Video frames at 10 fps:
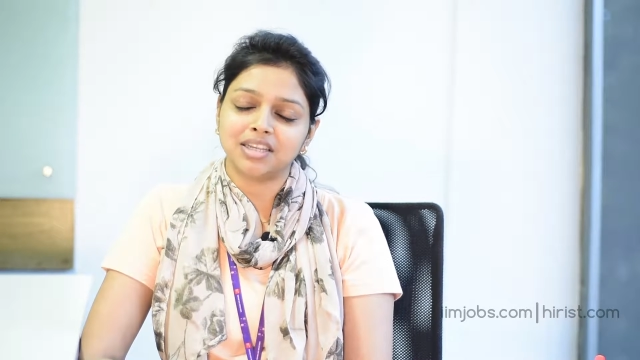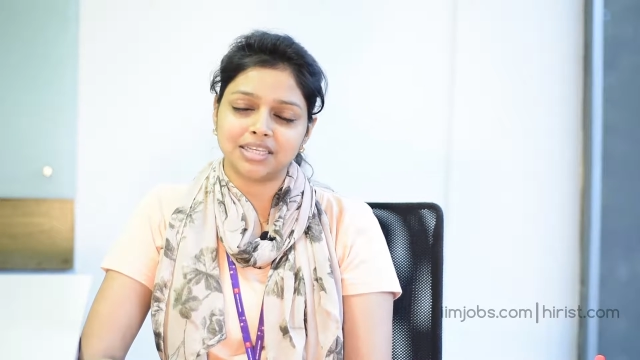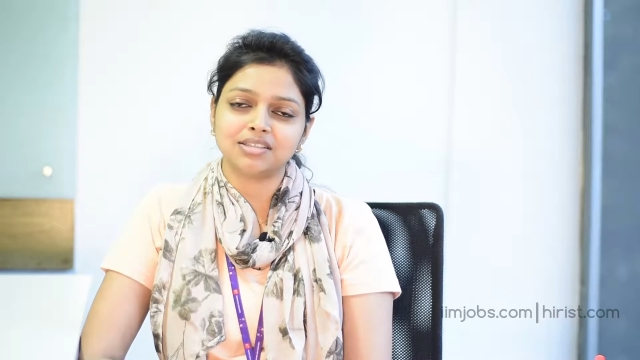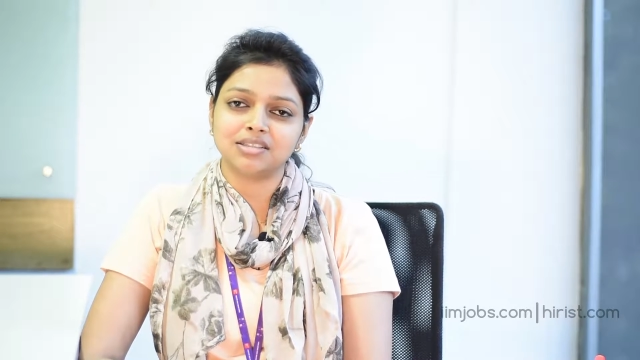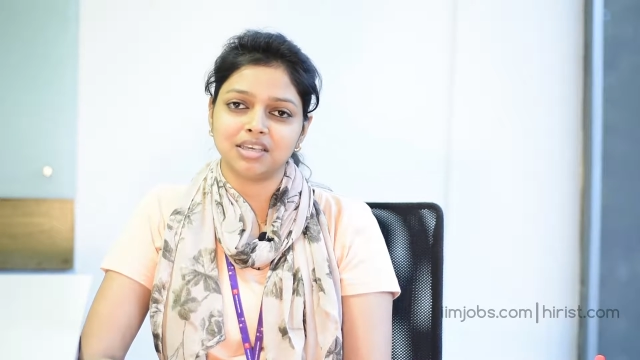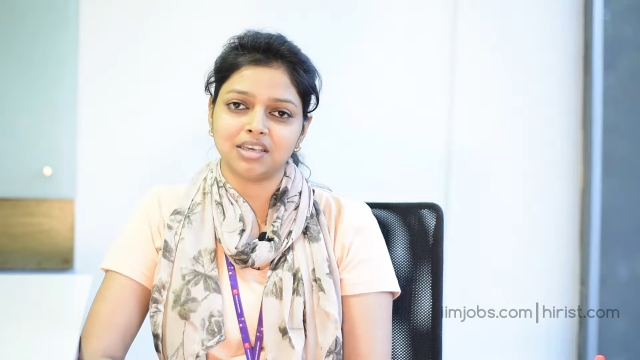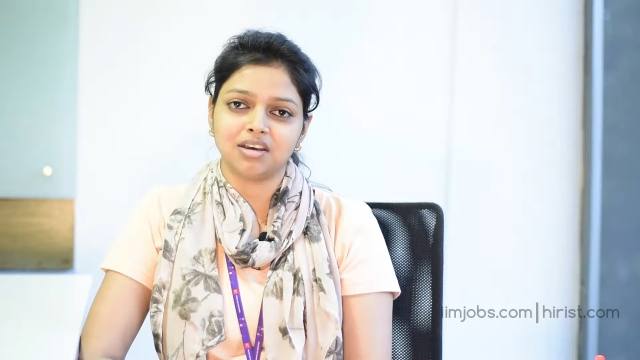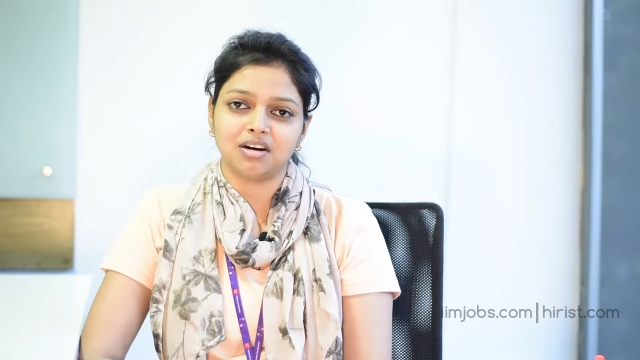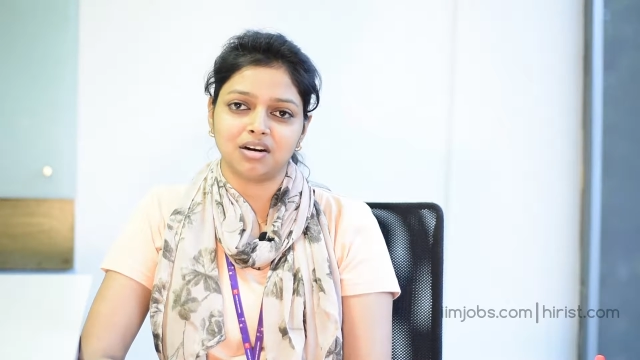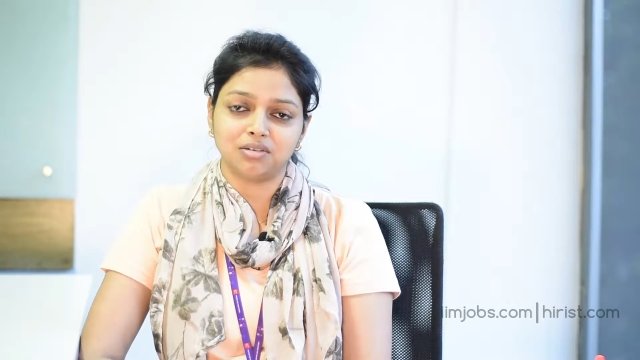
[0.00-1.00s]
leads
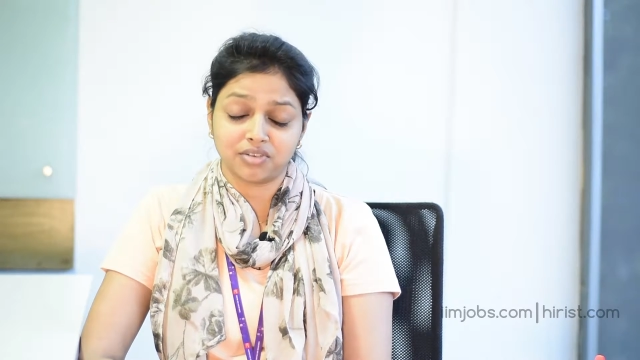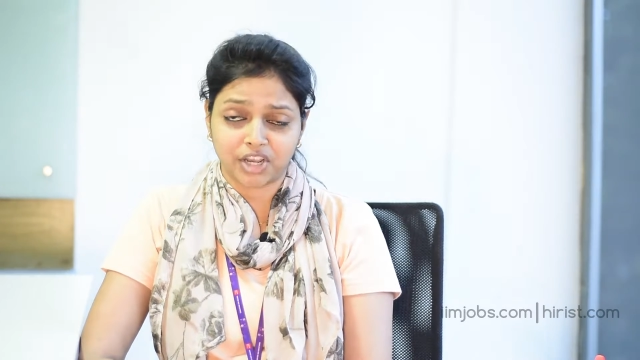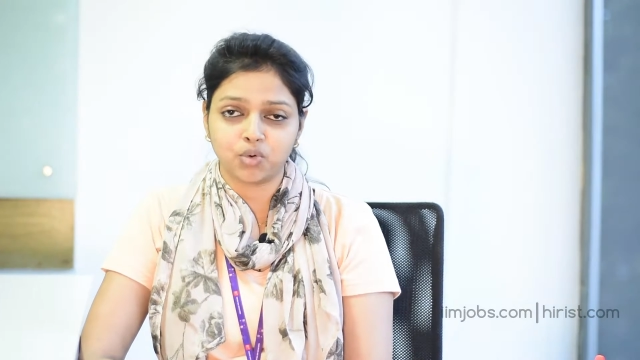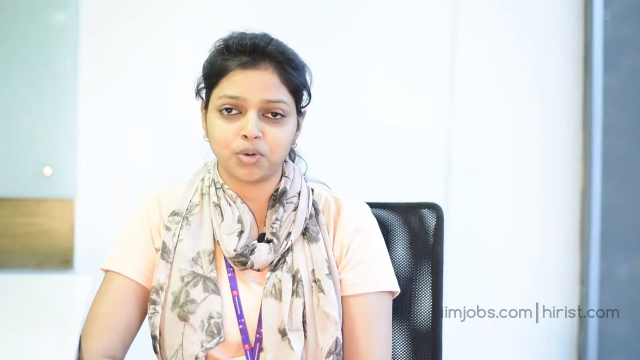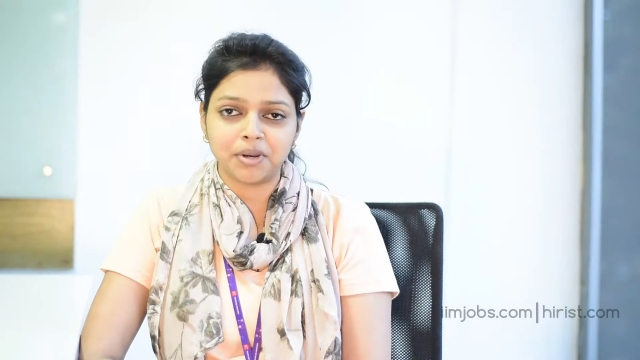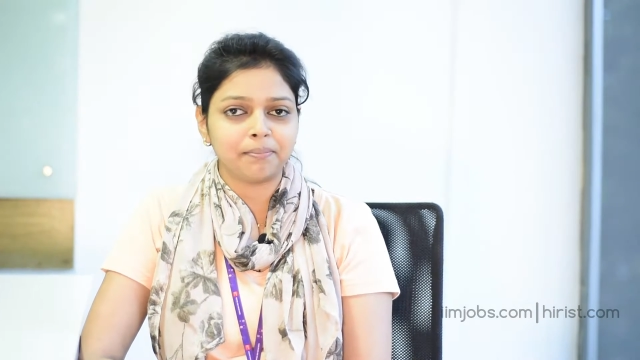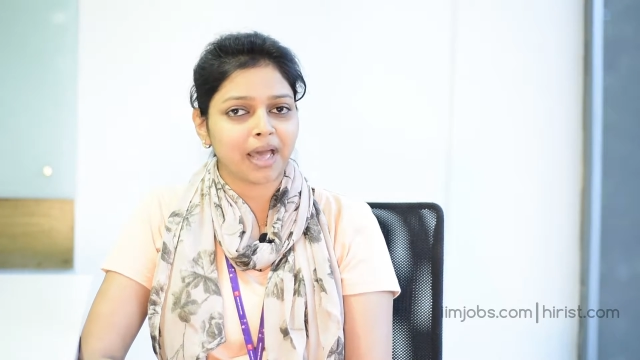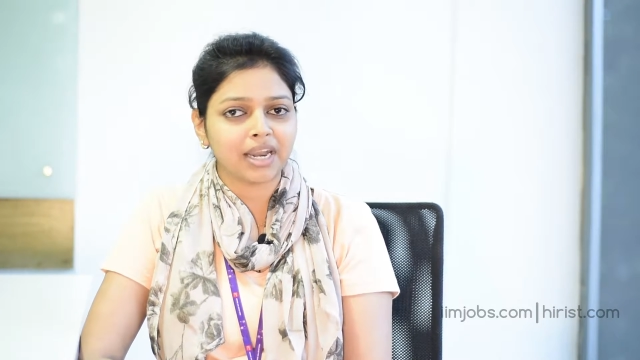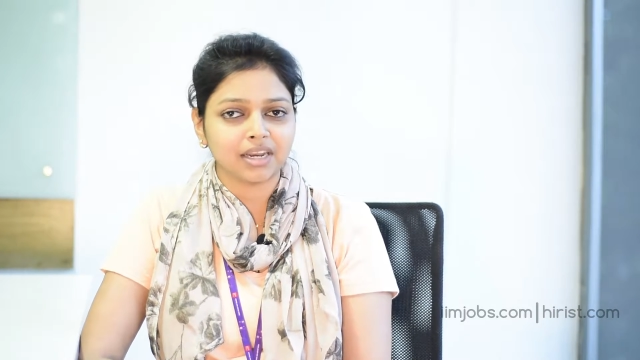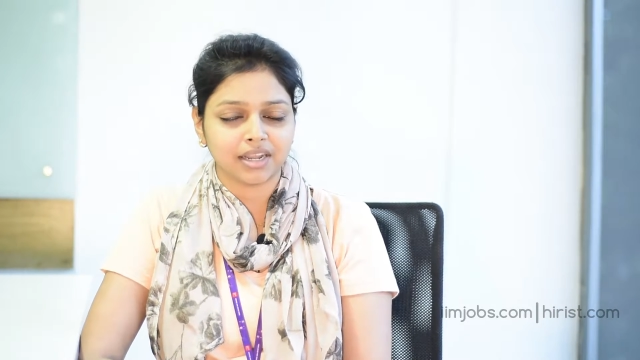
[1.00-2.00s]
the recruitment
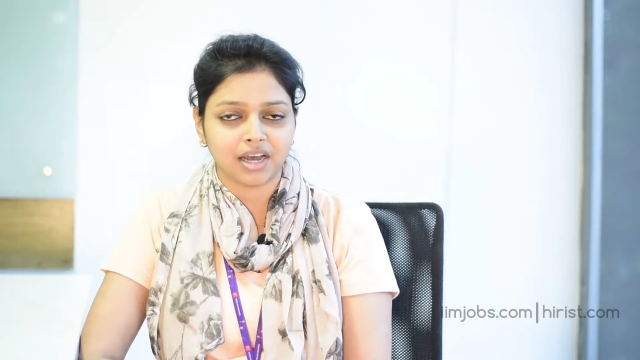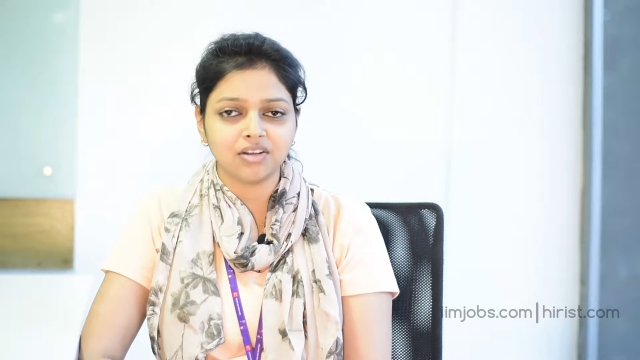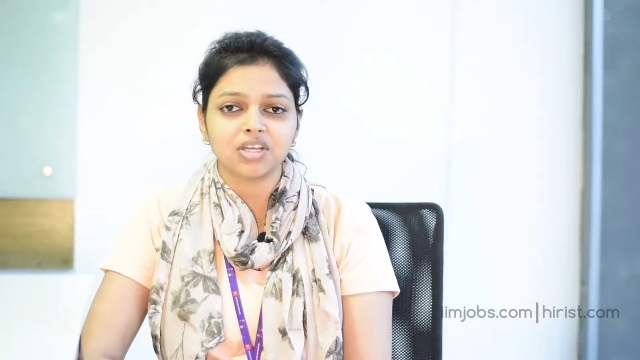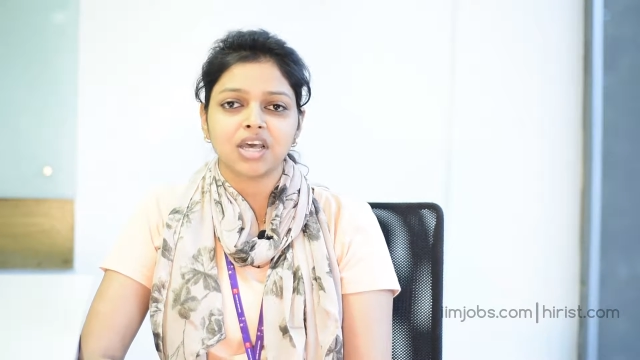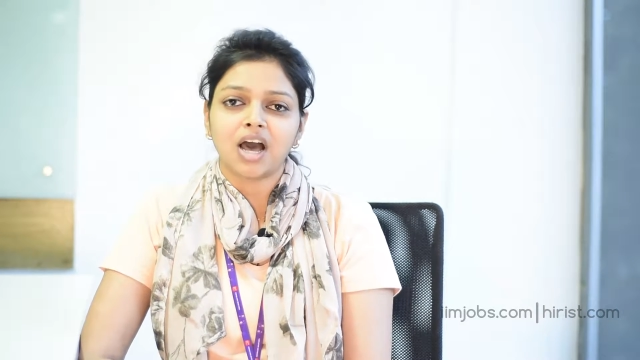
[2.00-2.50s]
Pan India.